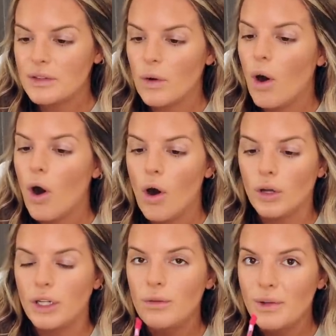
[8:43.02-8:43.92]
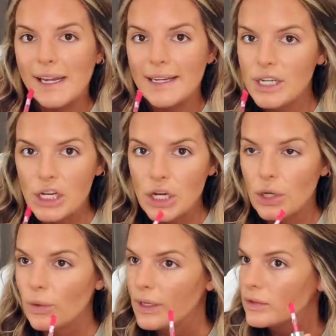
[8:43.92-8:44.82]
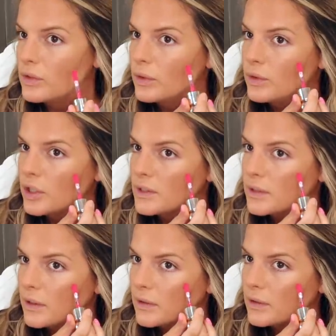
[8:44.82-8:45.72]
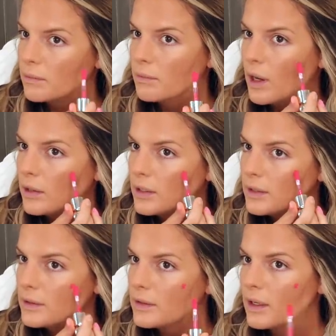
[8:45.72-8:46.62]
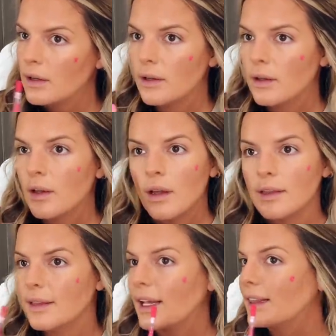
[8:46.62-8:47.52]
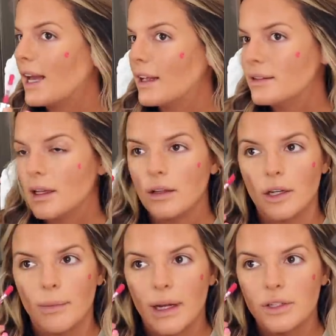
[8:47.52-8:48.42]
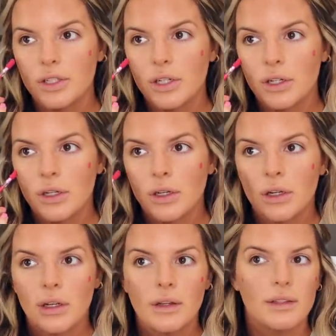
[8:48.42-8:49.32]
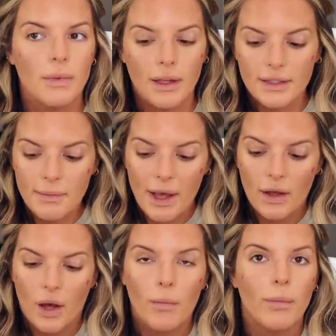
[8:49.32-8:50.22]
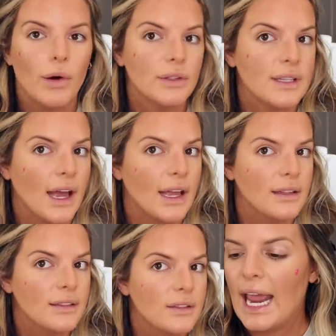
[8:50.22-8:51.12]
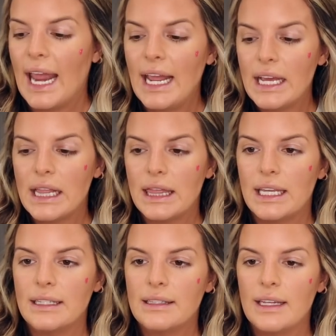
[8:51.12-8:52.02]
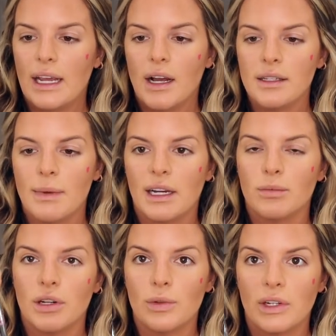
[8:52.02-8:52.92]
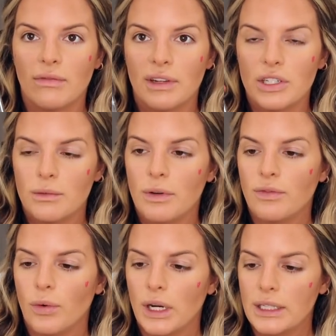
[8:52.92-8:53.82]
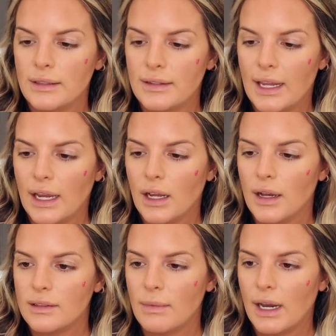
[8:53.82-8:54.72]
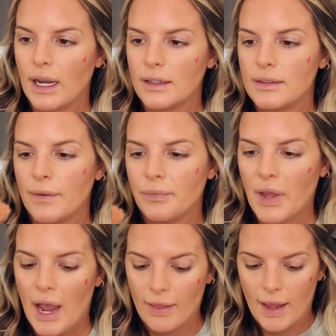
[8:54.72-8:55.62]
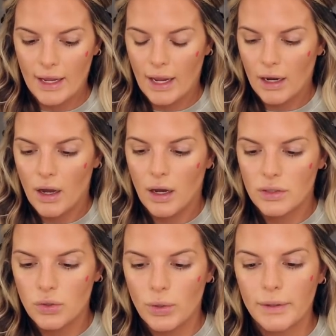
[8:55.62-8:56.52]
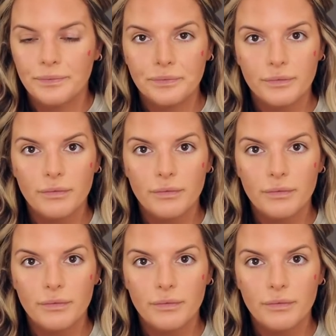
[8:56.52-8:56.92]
So all you need to do is do just the smallest. Like that's a little much smallest amount on both sides. Take this It Cosmetics brush, which I've mentioned before. This is the It Cosmetics Highlight and Contour.